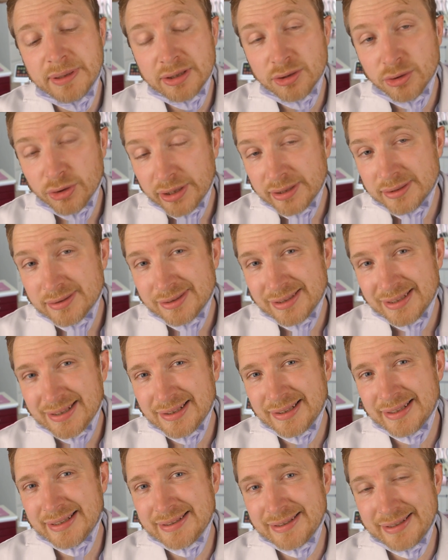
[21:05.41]
be looking to
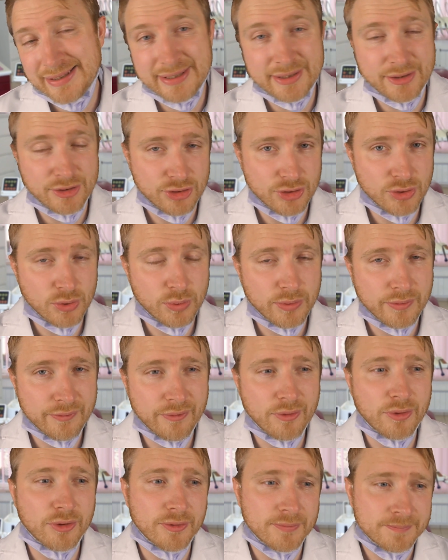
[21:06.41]
clean each tooth
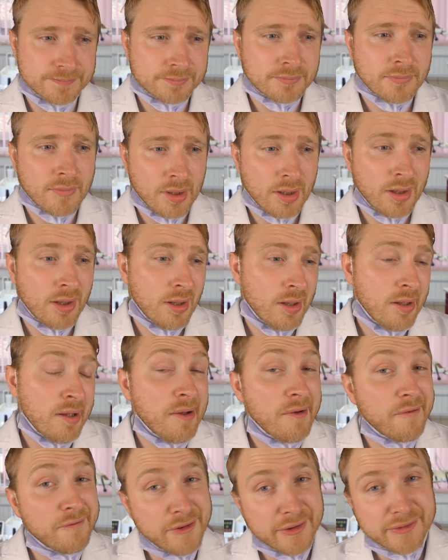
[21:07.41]
for
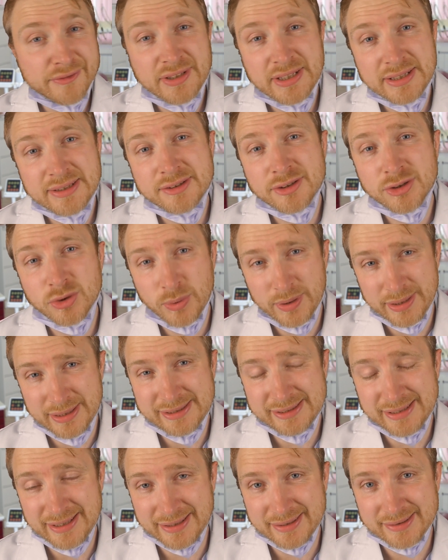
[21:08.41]
15 to
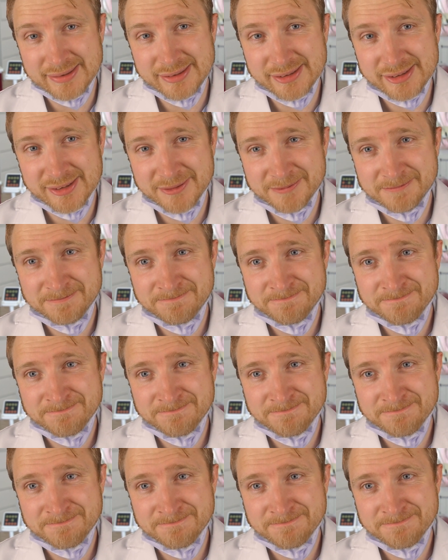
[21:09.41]
20 seconds.